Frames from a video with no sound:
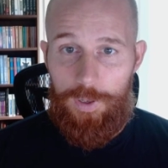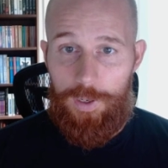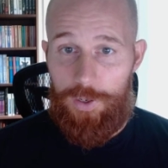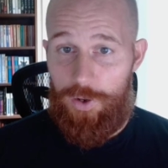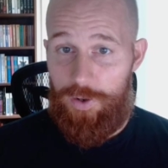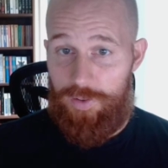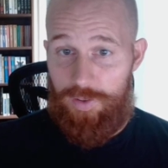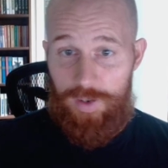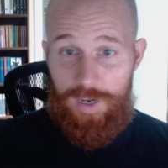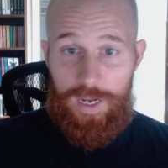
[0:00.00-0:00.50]

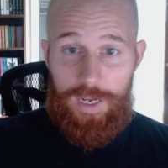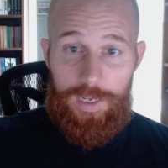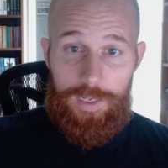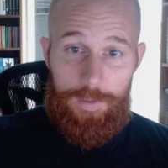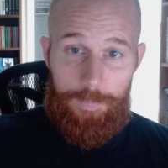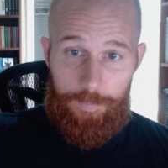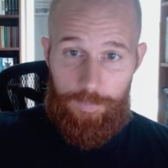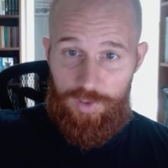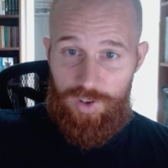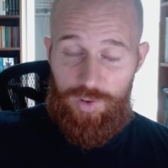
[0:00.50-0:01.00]
Chris and I
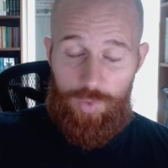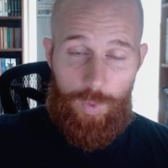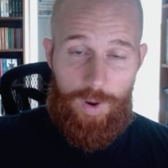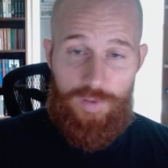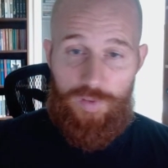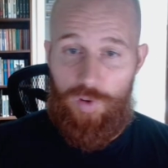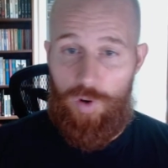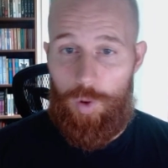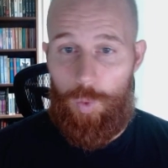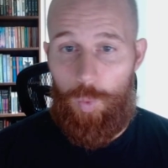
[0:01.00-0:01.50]
just went
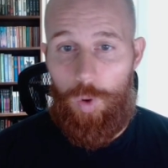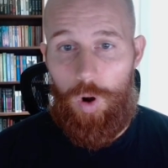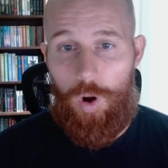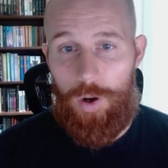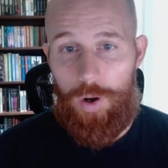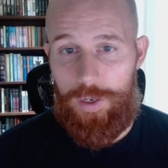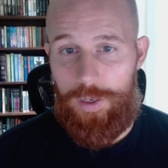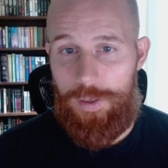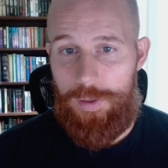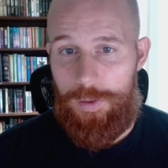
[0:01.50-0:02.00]
for a walk.